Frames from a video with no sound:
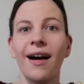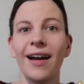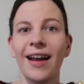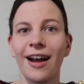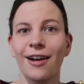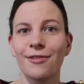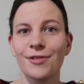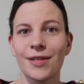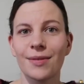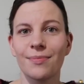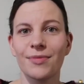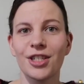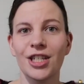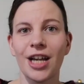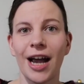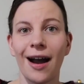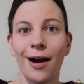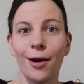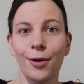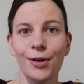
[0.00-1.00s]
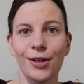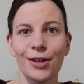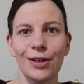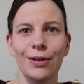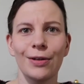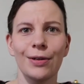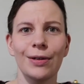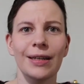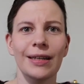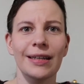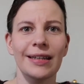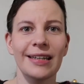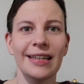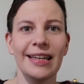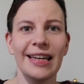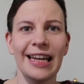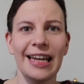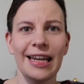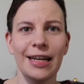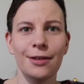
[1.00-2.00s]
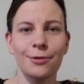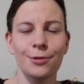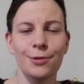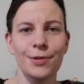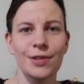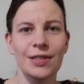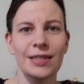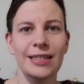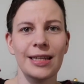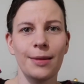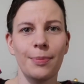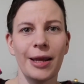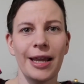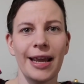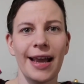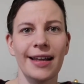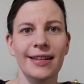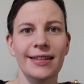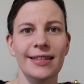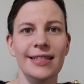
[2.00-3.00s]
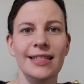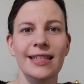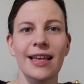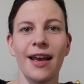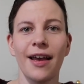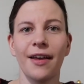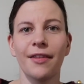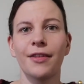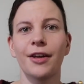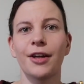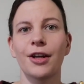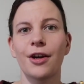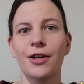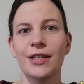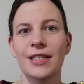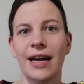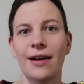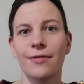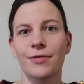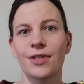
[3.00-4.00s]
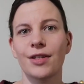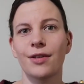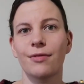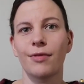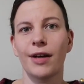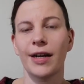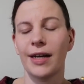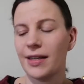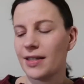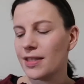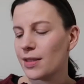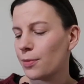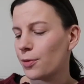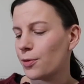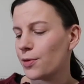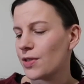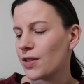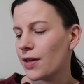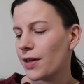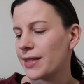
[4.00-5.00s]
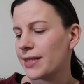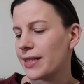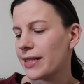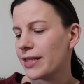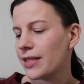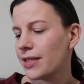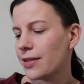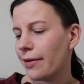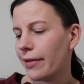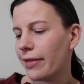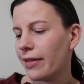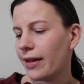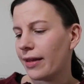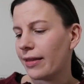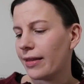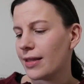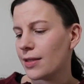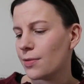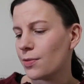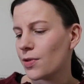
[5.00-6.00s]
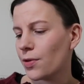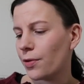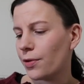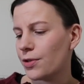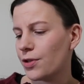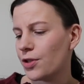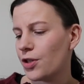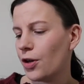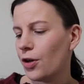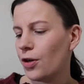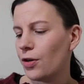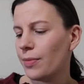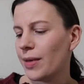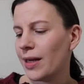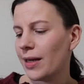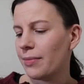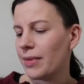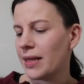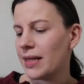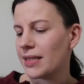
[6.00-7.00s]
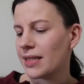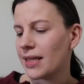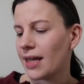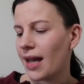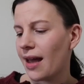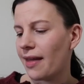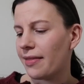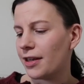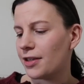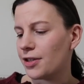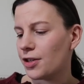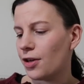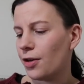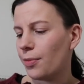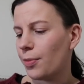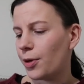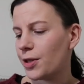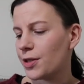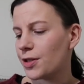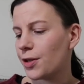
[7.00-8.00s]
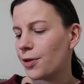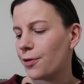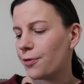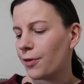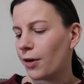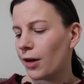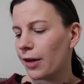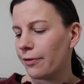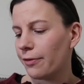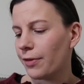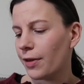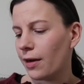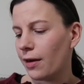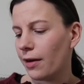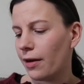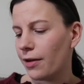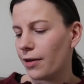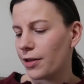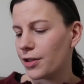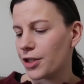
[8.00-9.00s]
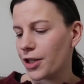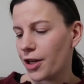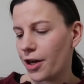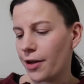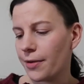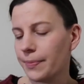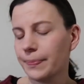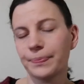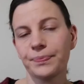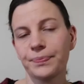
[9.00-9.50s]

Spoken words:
I have some Chalgu needles, DPNs, that go down to really small sizes. So I think this was on 2mm and then 2.25 for the larger